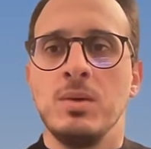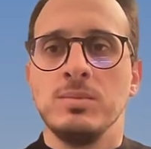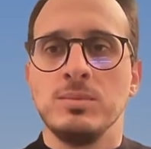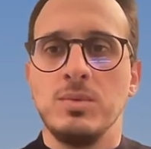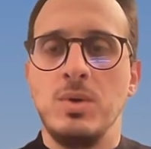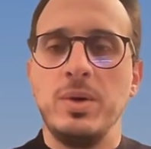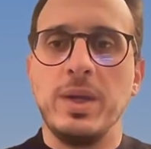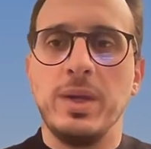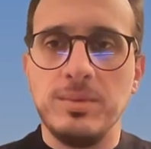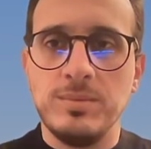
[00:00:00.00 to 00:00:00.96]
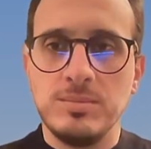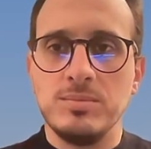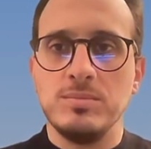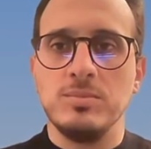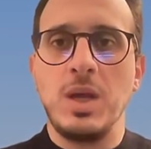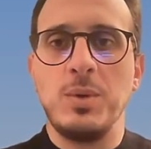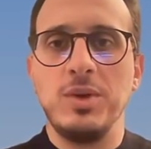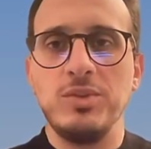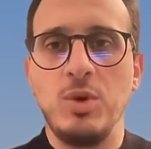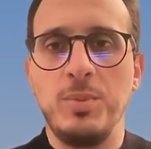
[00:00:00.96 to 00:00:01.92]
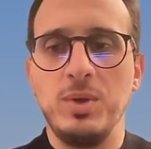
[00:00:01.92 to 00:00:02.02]
Okay, now as
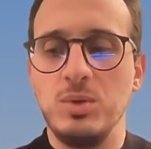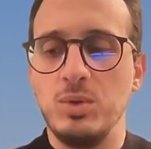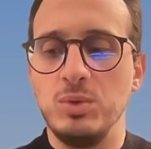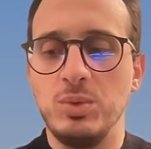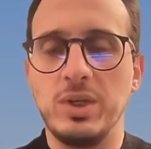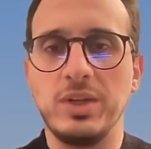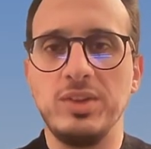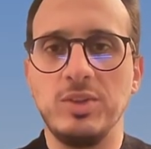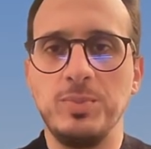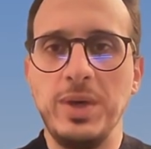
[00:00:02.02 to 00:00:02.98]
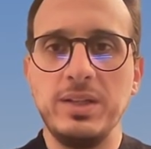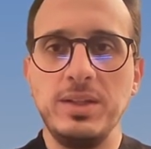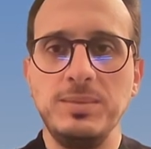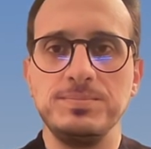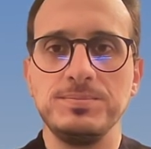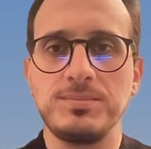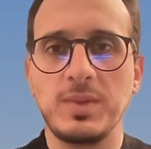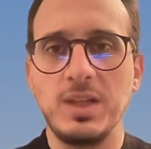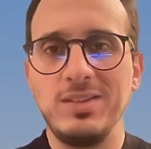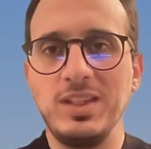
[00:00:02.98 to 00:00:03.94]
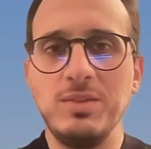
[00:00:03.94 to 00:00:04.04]
OpenCode works as expected,
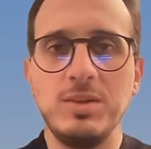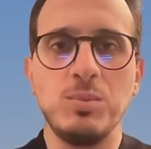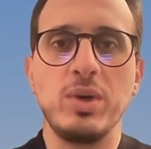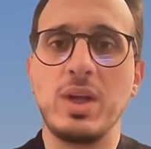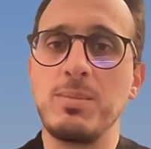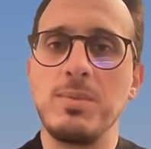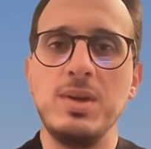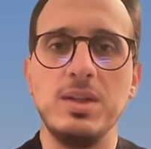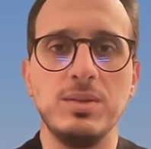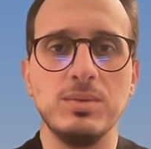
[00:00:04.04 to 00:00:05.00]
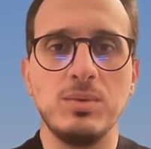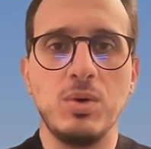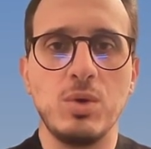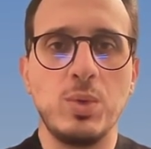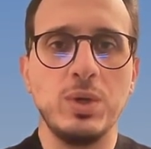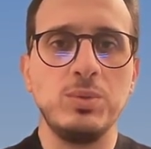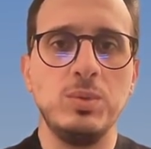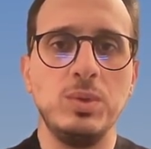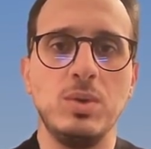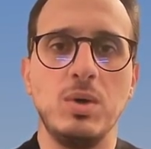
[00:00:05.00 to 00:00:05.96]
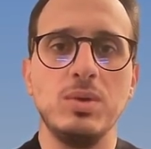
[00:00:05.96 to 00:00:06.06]
let's give it more capability, or what we
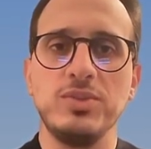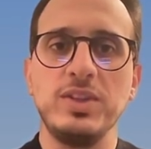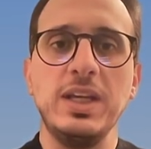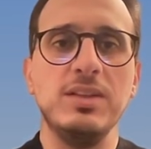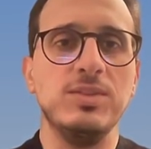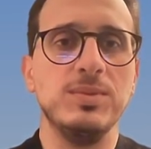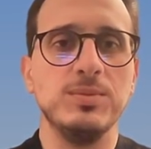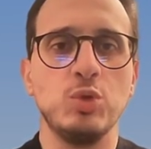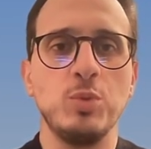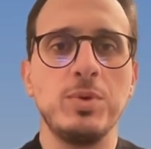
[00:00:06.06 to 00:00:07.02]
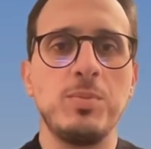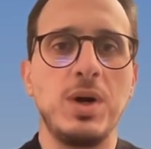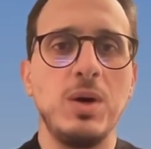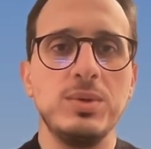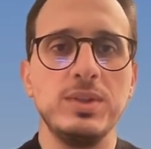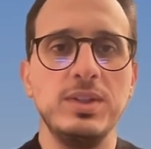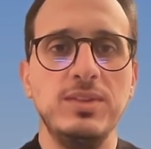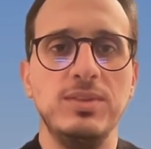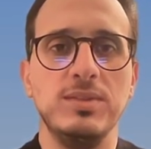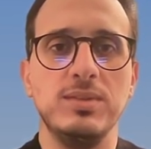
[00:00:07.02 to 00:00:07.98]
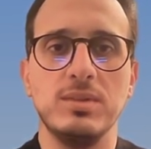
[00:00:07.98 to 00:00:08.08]
call skills. Superpower
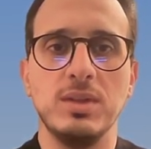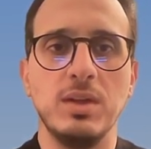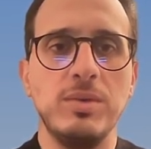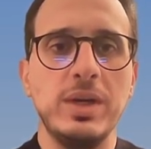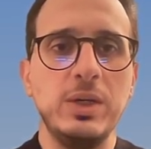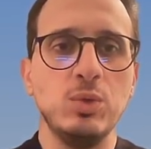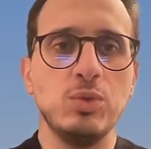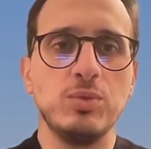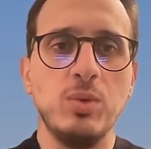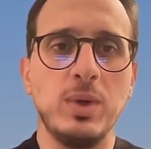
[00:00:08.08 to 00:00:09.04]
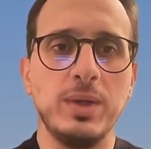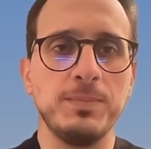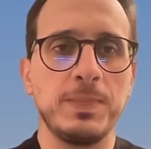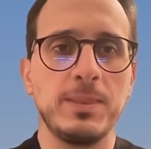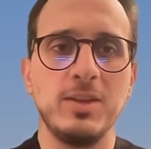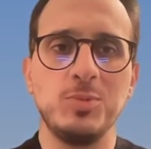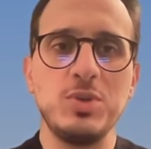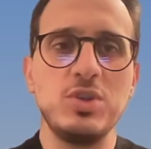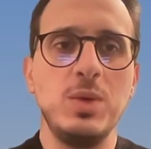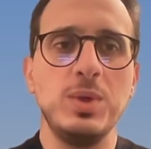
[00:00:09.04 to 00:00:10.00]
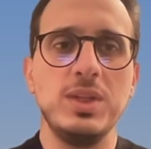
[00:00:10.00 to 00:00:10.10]
is a very useful one, especially
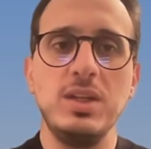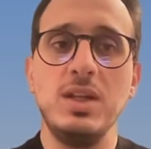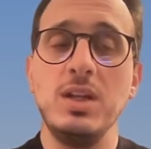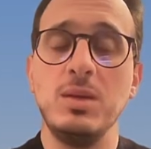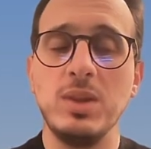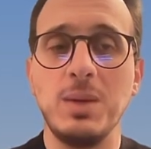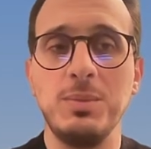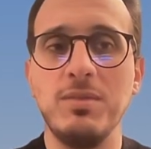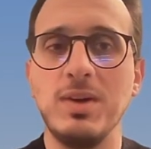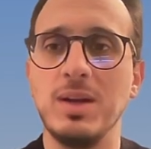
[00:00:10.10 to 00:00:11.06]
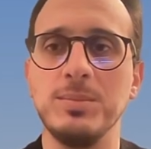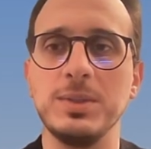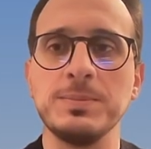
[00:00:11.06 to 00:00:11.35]
when dealing with app development.